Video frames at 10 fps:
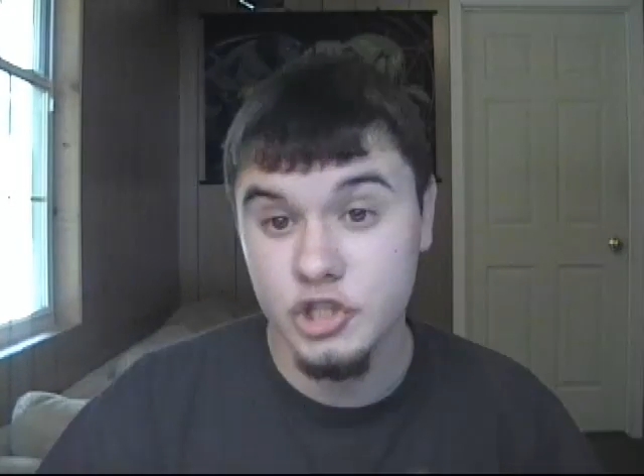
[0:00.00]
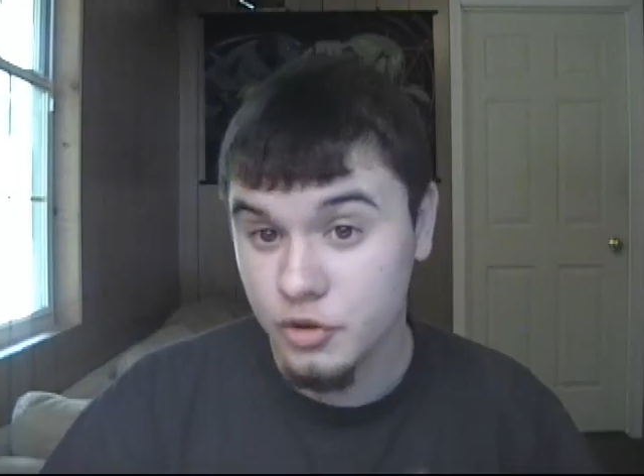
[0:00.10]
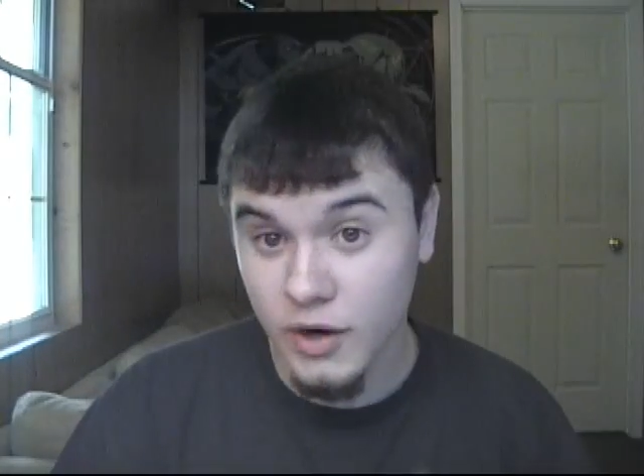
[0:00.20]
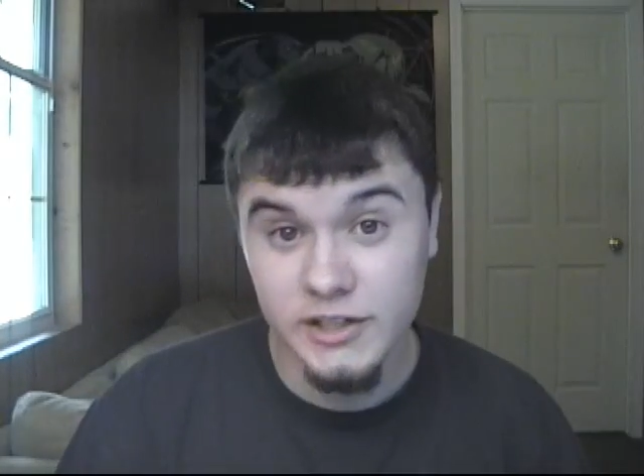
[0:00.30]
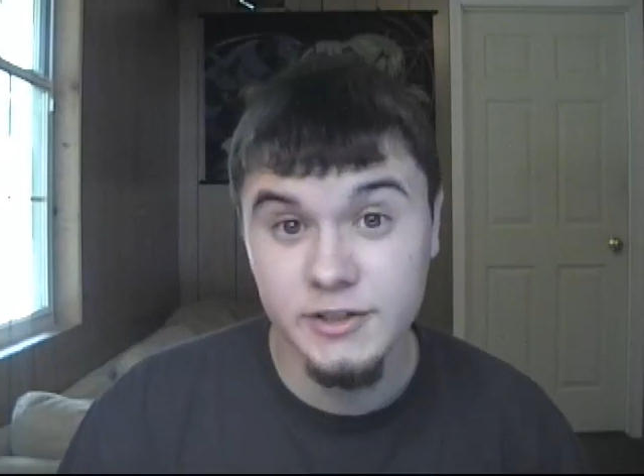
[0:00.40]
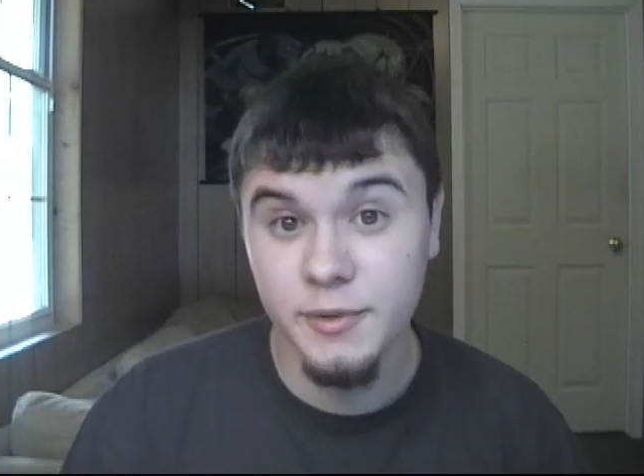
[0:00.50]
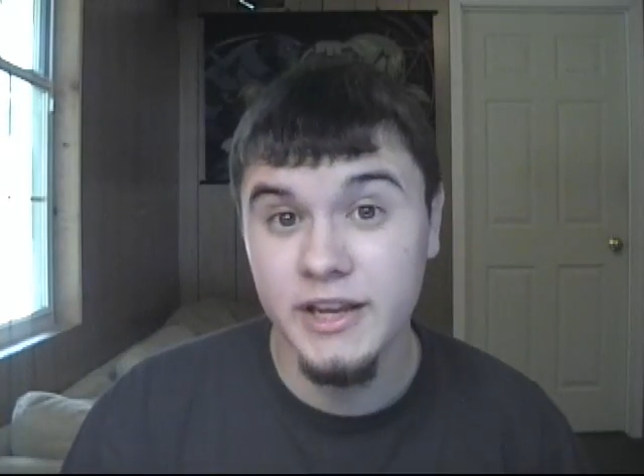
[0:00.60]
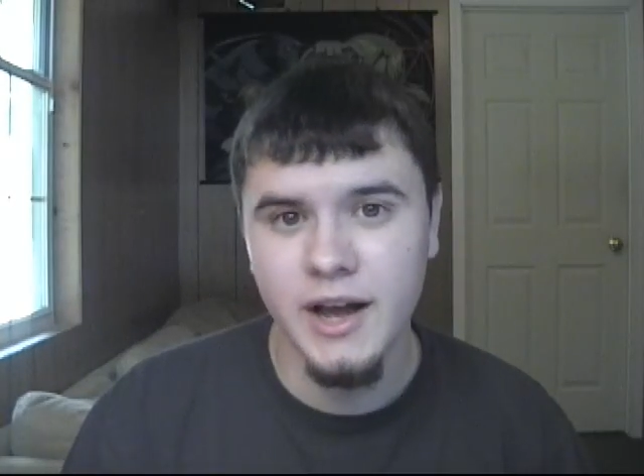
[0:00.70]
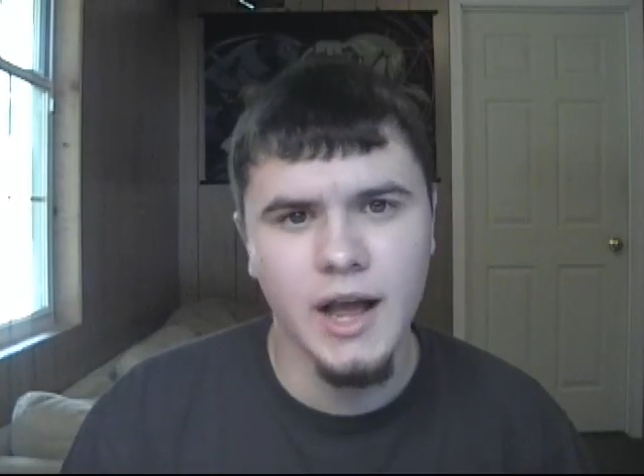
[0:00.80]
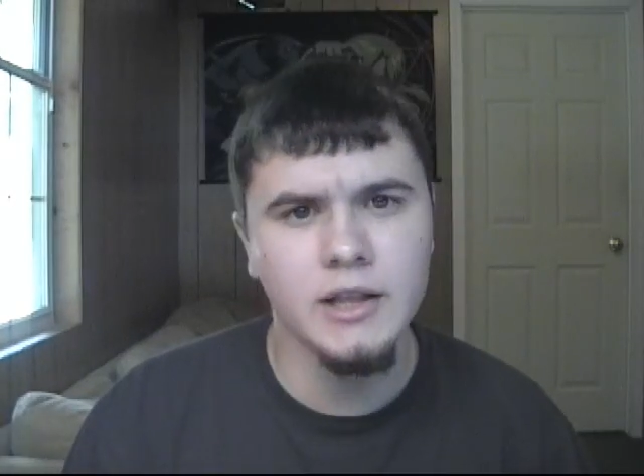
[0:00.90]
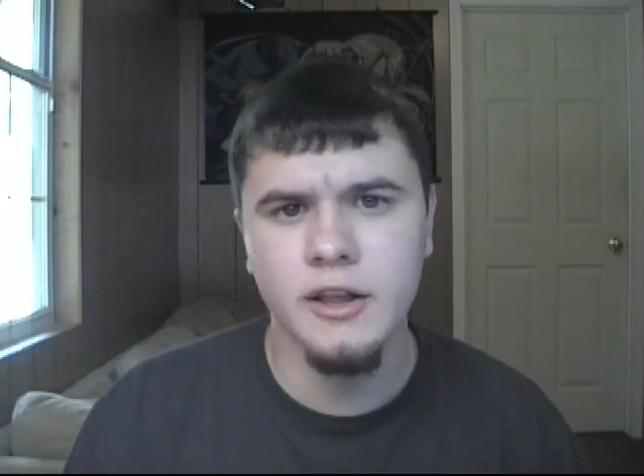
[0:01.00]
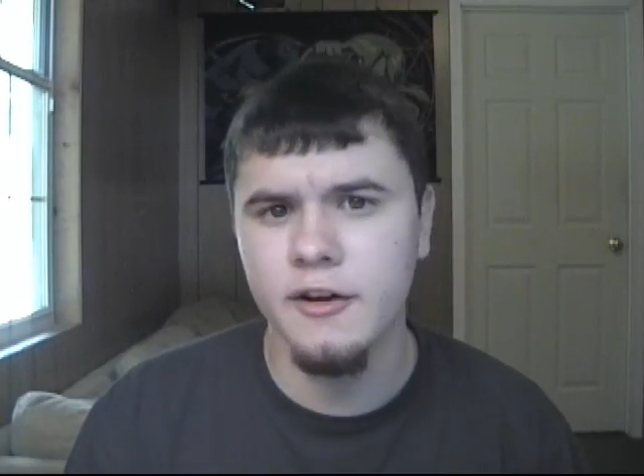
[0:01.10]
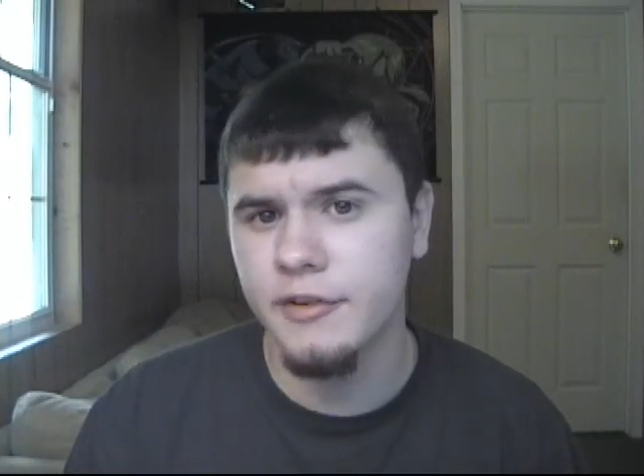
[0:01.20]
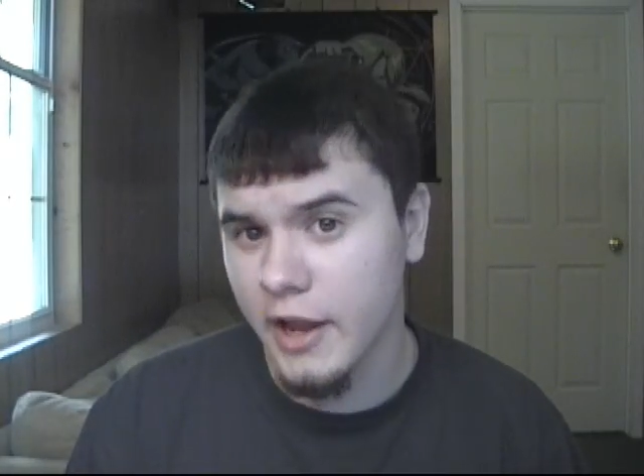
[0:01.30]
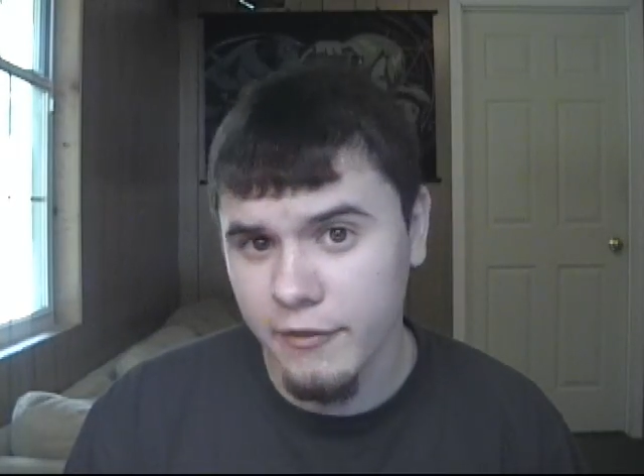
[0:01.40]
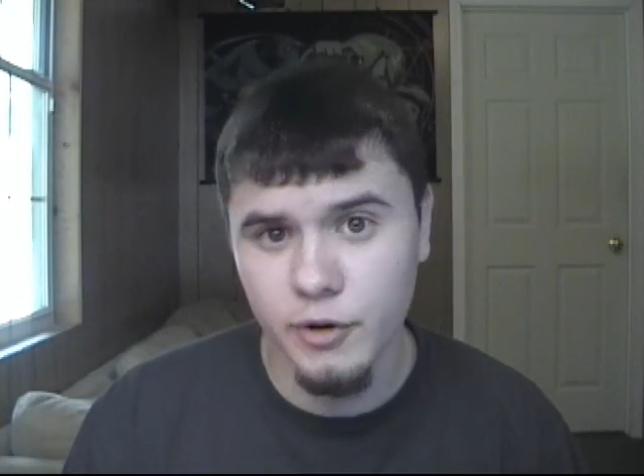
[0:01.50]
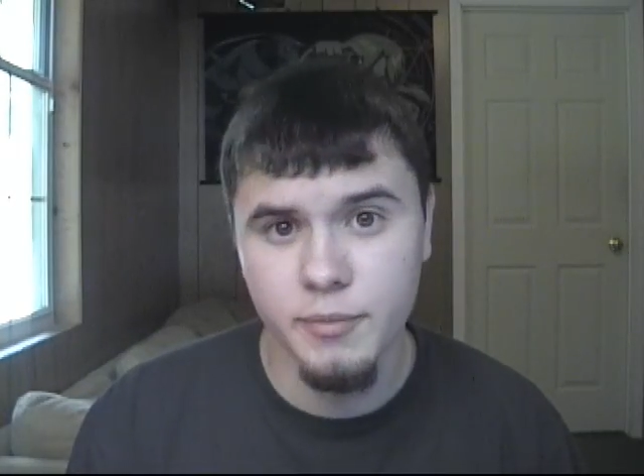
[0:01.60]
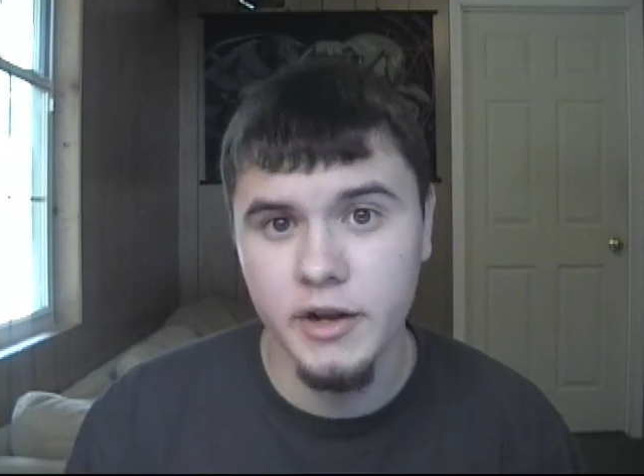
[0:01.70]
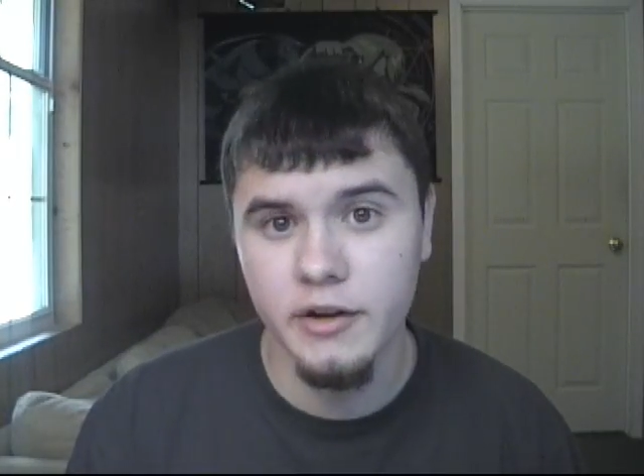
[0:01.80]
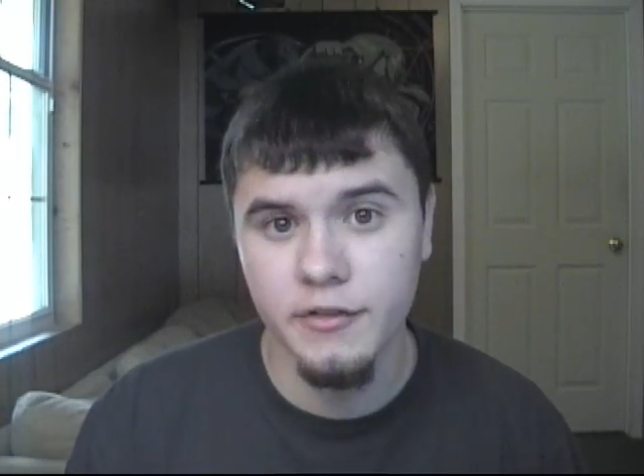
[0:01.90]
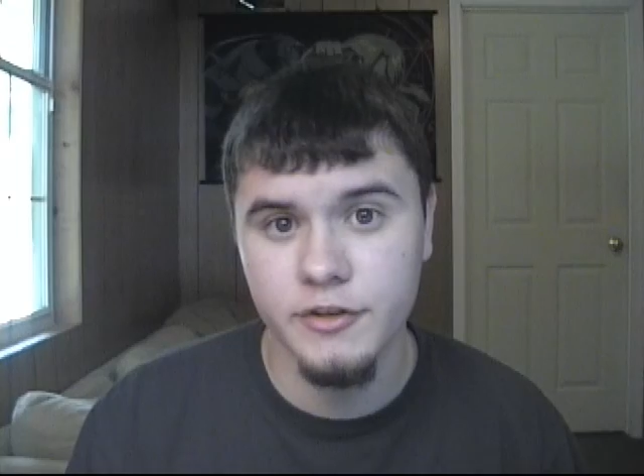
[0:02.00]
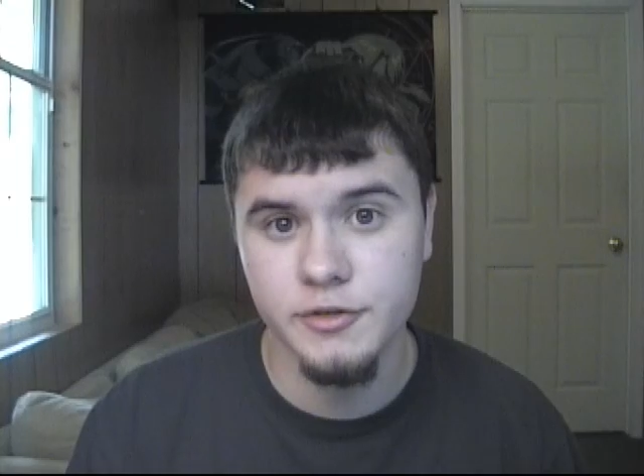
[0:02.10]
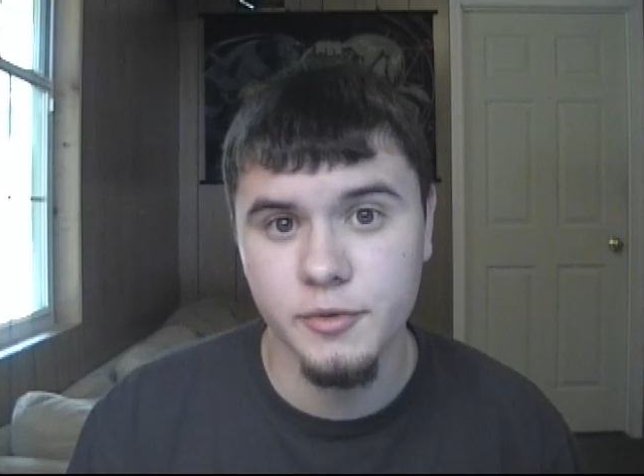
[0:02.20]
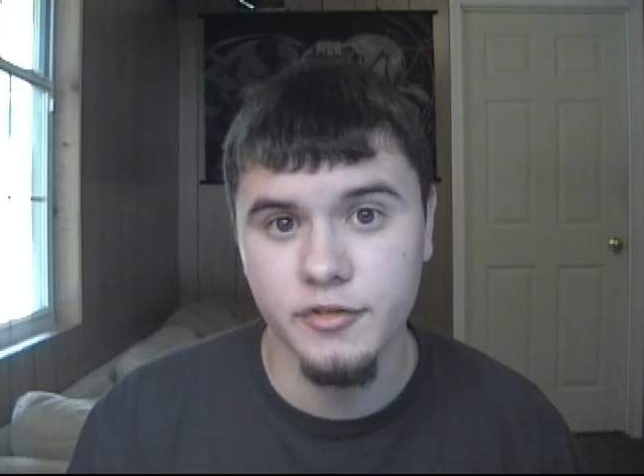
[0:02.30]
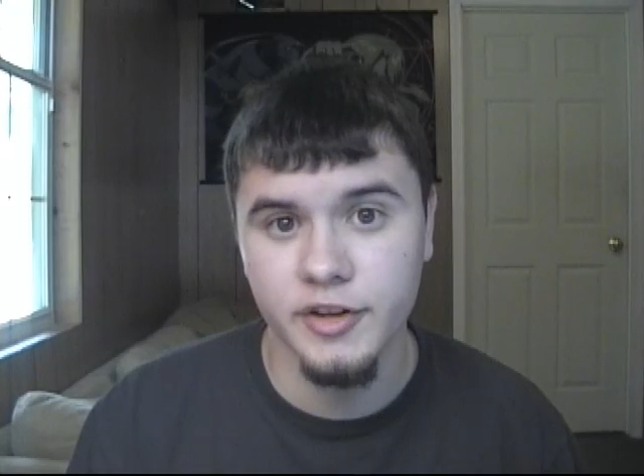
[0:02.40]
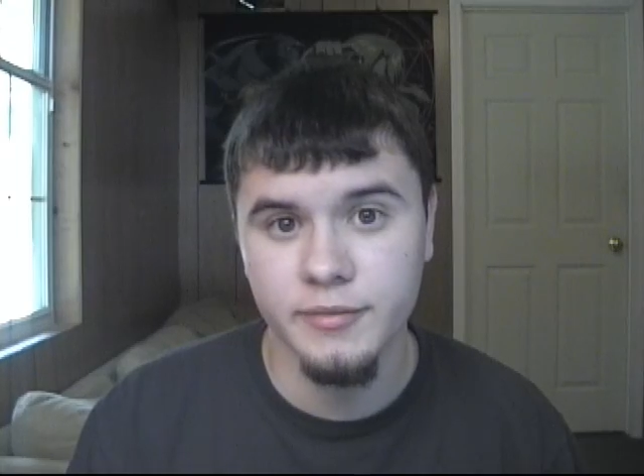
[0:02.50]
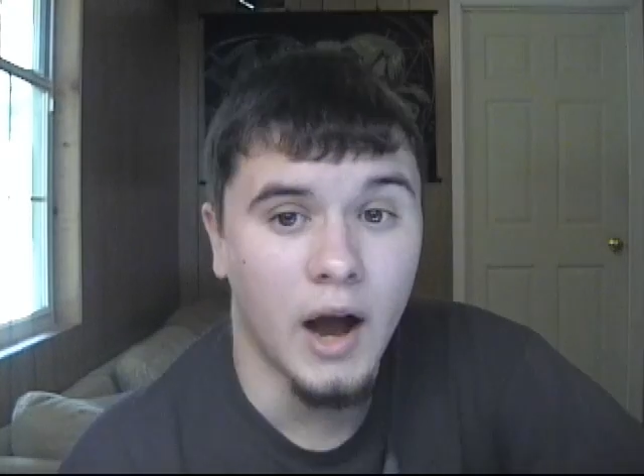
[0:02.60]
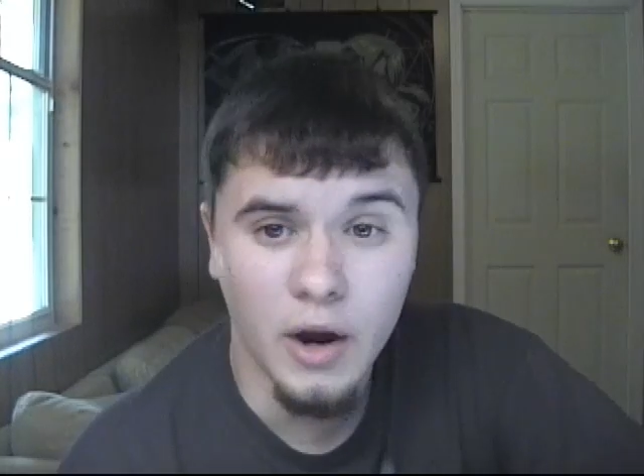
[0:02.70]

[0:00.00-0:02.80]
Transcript: Trust me, I loved every minute of this movie.